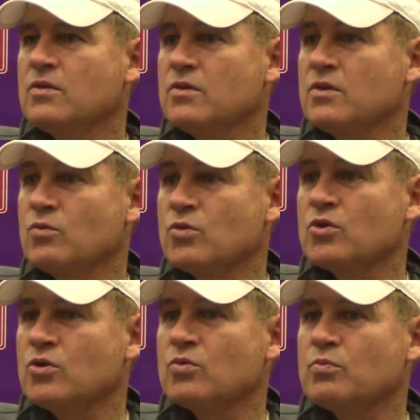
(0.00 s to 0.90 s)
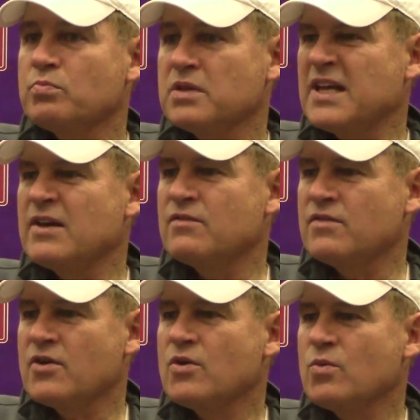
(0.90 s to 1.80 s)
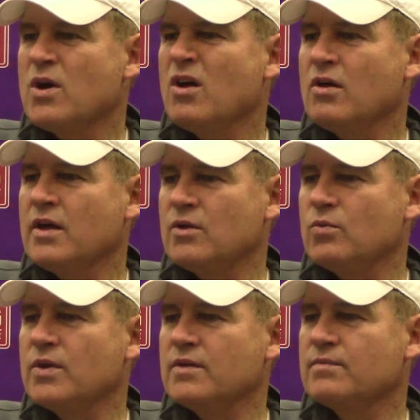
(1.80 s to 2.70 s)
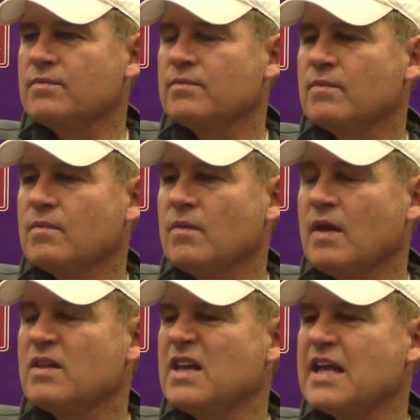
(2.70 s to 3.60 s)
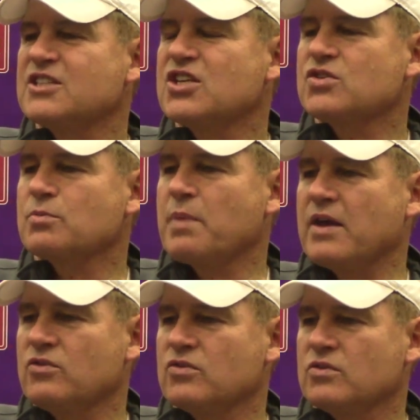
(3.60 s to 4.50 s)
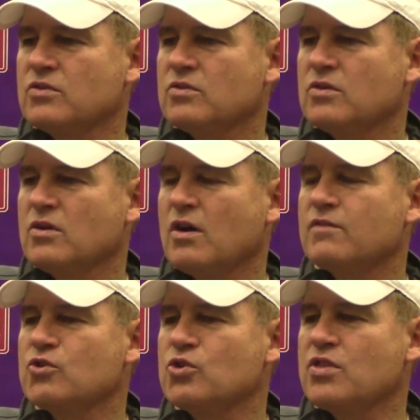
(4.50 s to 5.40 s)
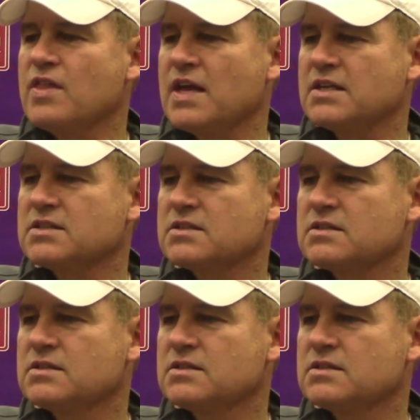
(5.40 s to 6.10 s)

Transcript: that we're going to play very well and win in the anticipation of good things